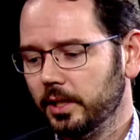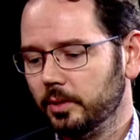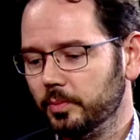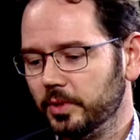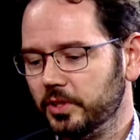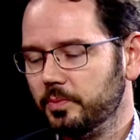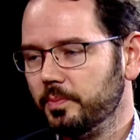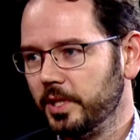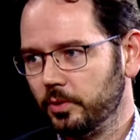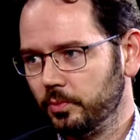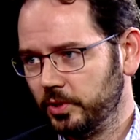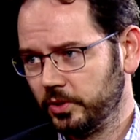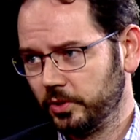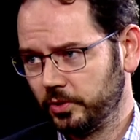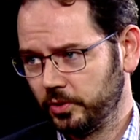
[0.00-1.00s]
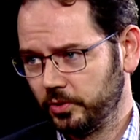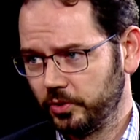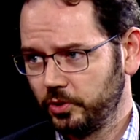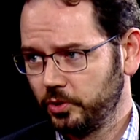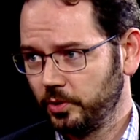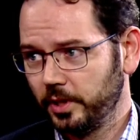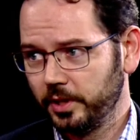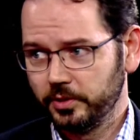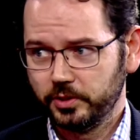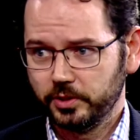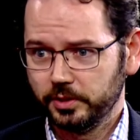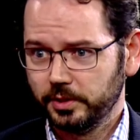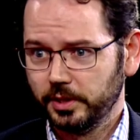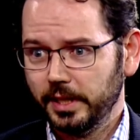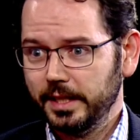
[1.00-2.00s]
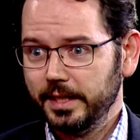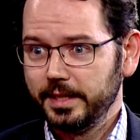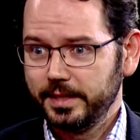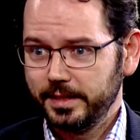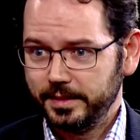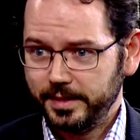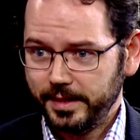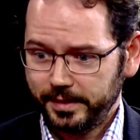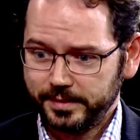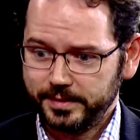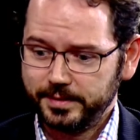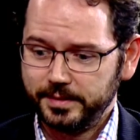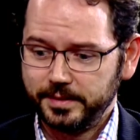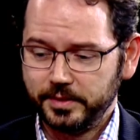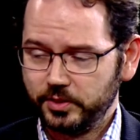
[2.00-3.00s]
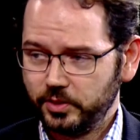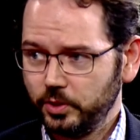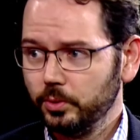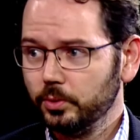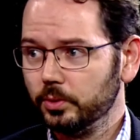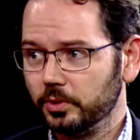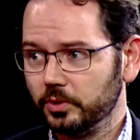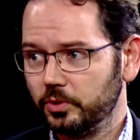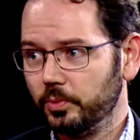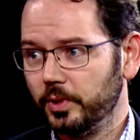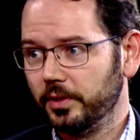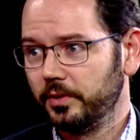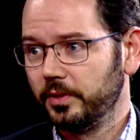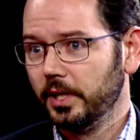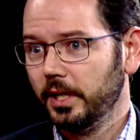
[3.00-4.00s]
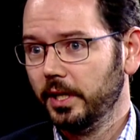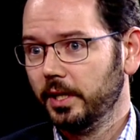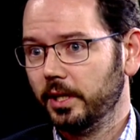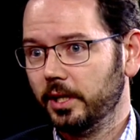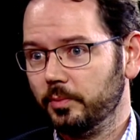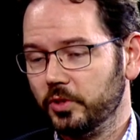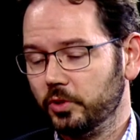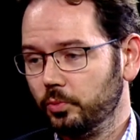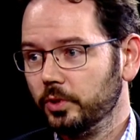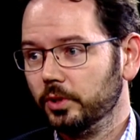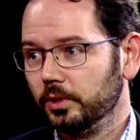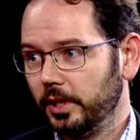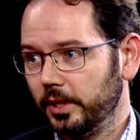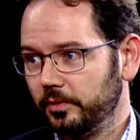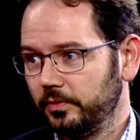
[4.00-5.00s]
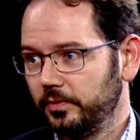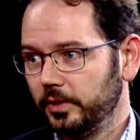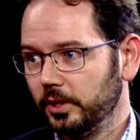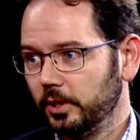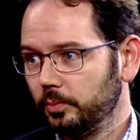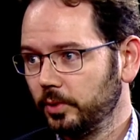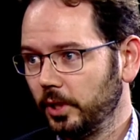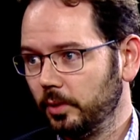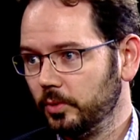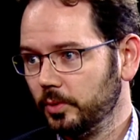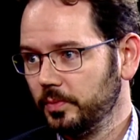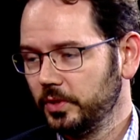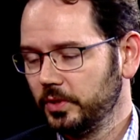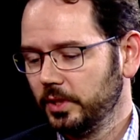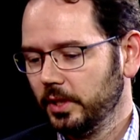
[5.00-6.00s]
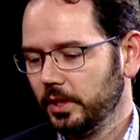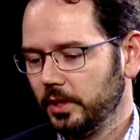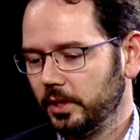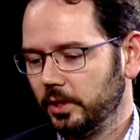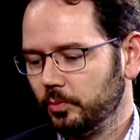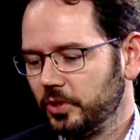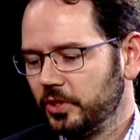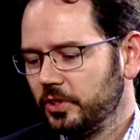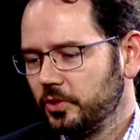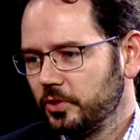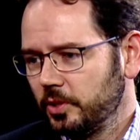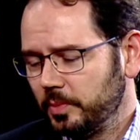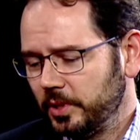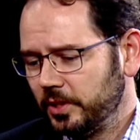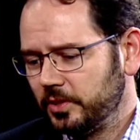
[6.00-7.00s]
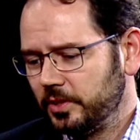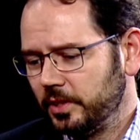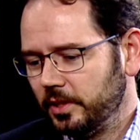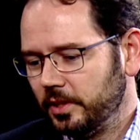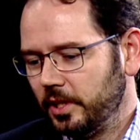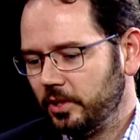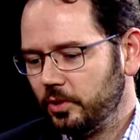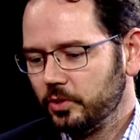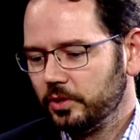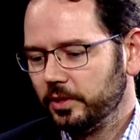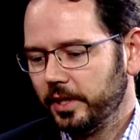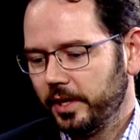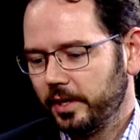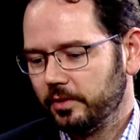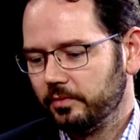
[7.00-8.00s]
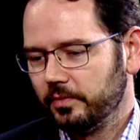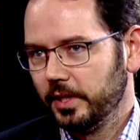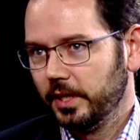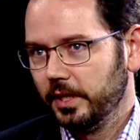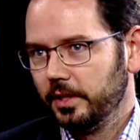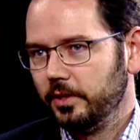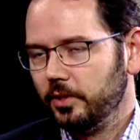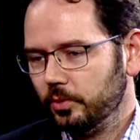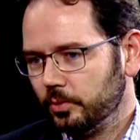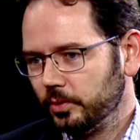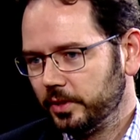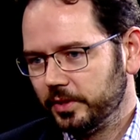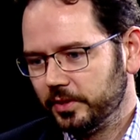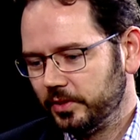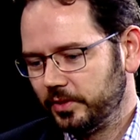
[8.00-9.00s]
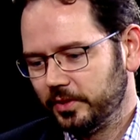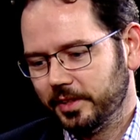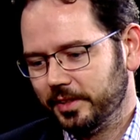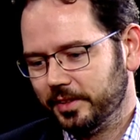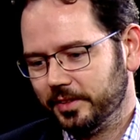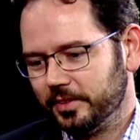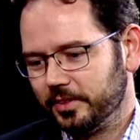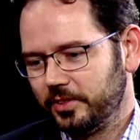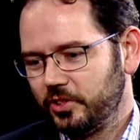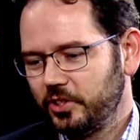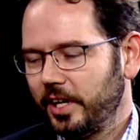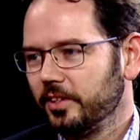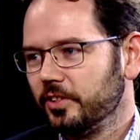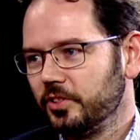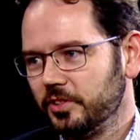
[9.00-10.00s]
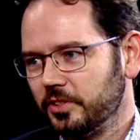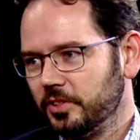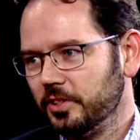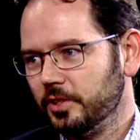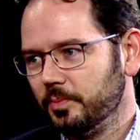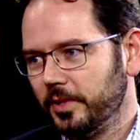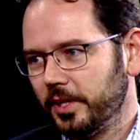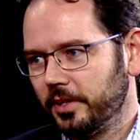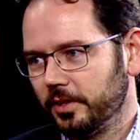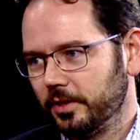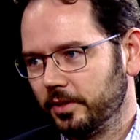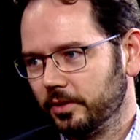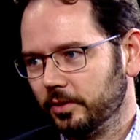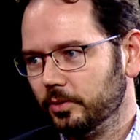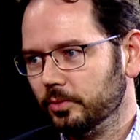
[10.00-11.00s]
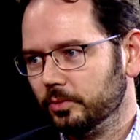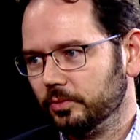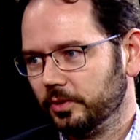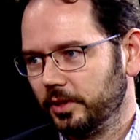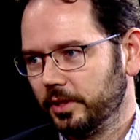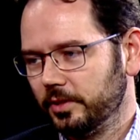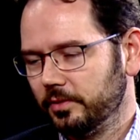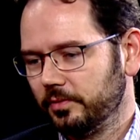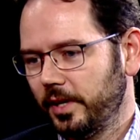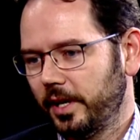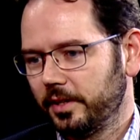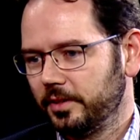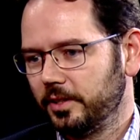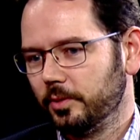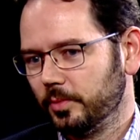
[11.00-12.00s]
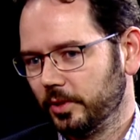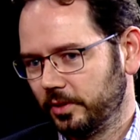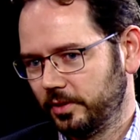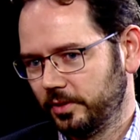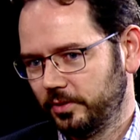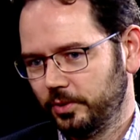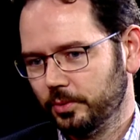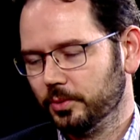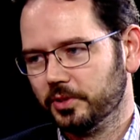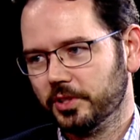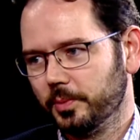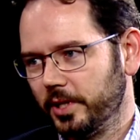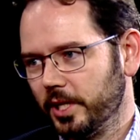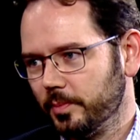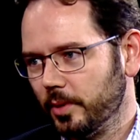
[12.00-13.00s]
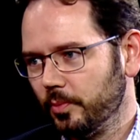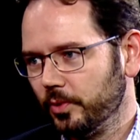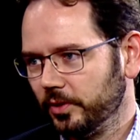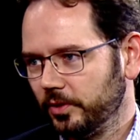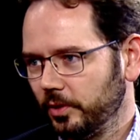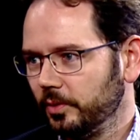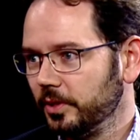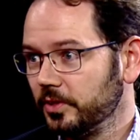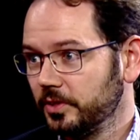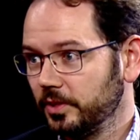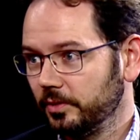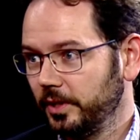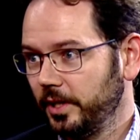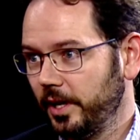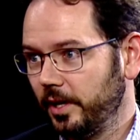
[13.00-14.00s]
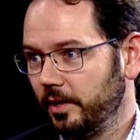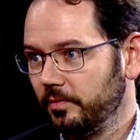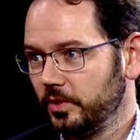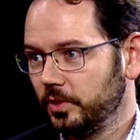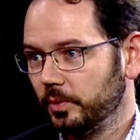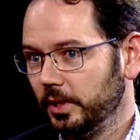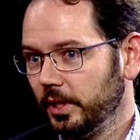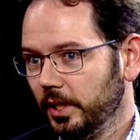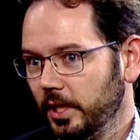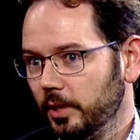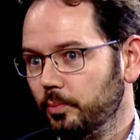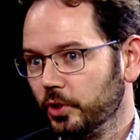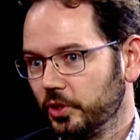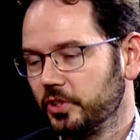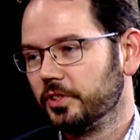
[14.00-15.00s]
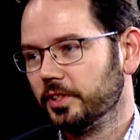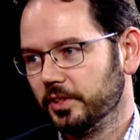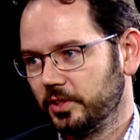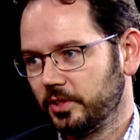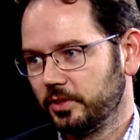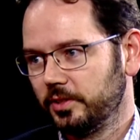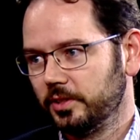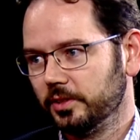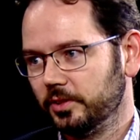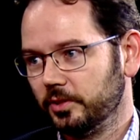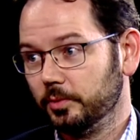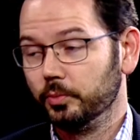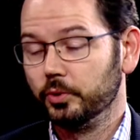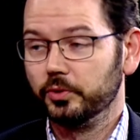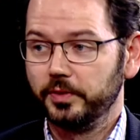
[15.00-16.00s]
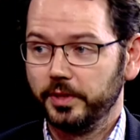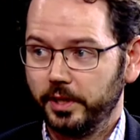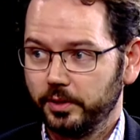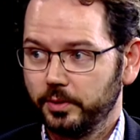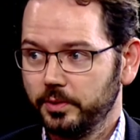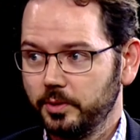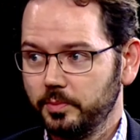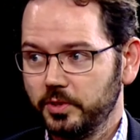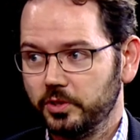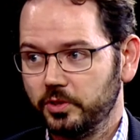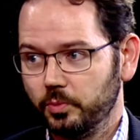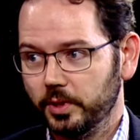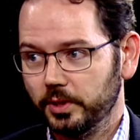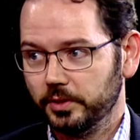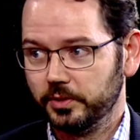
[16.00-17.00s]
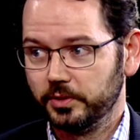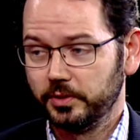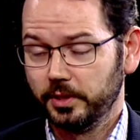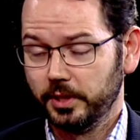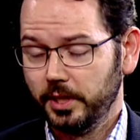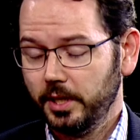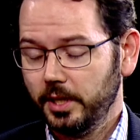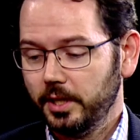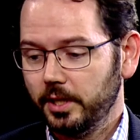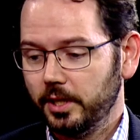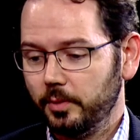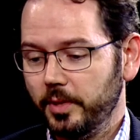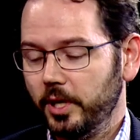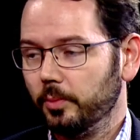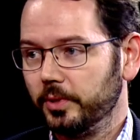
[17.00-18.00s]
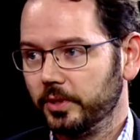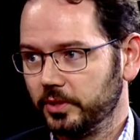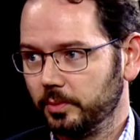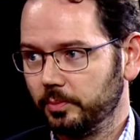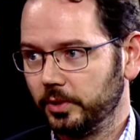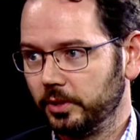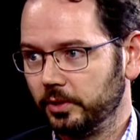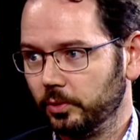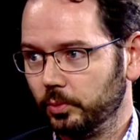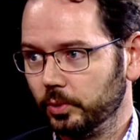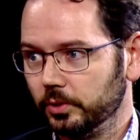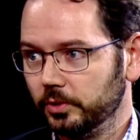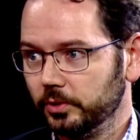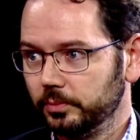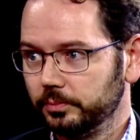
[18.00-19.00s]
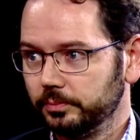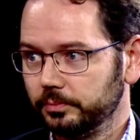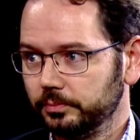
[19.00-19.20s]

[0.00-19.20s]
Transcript: Um, but there's many researchers trying to connect these tools with um, these real life uh, problems, um, which is interesting because they, they usually have noise and challenges in them that our own kind of academic tools that we come up with don't necessarily have. So it, it pushes us to, to improve the algorithms as well as um, helping something in the world.